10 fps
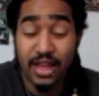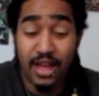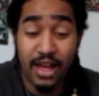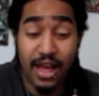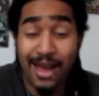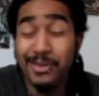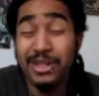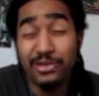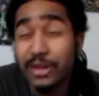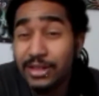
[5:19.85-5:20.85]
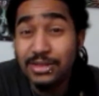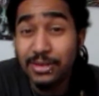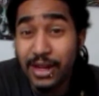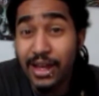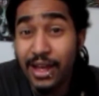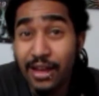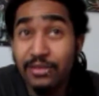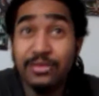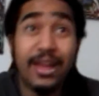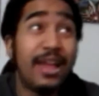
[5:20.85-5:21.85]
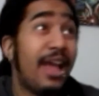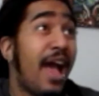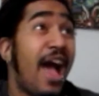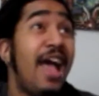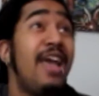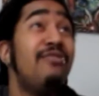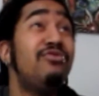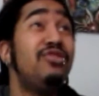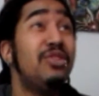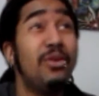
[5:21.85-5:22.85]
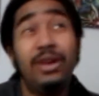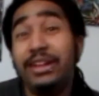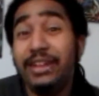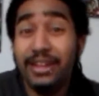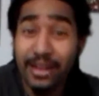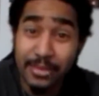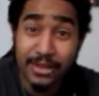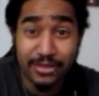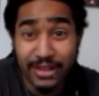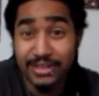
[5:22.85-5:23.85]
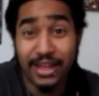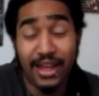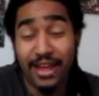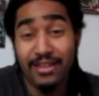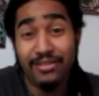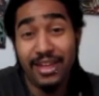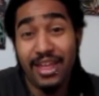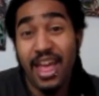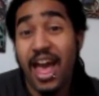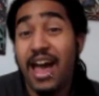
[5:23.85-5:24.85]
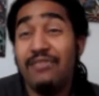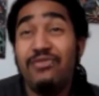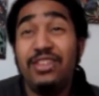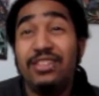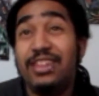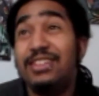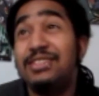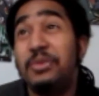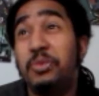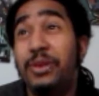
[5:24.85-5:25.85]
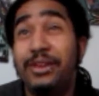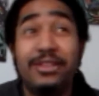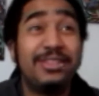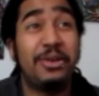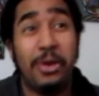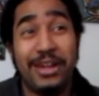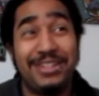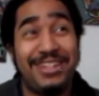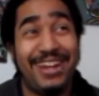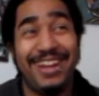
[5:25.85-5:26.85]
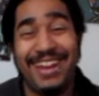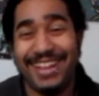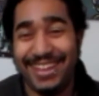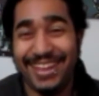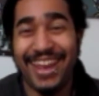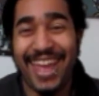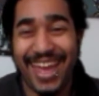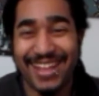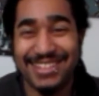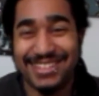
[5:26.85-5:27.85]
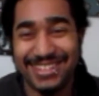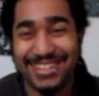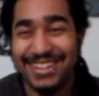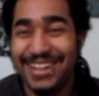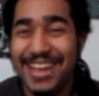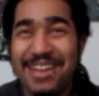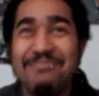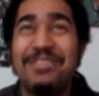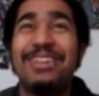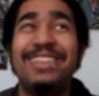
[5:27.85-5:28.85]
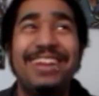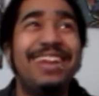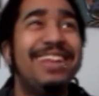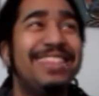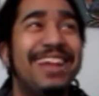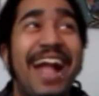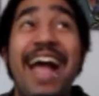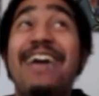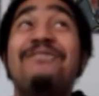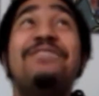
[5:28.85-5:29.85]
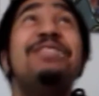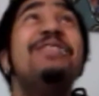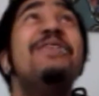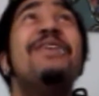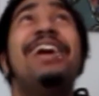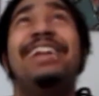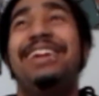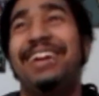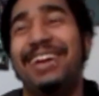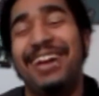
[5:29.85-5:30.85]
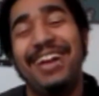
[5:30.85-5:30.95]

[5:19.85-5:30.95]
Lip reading: How many dreads do I have? I have no idea how many dreads I have. I feel that is the weirdest question I get asked. More than anything. I have no idea.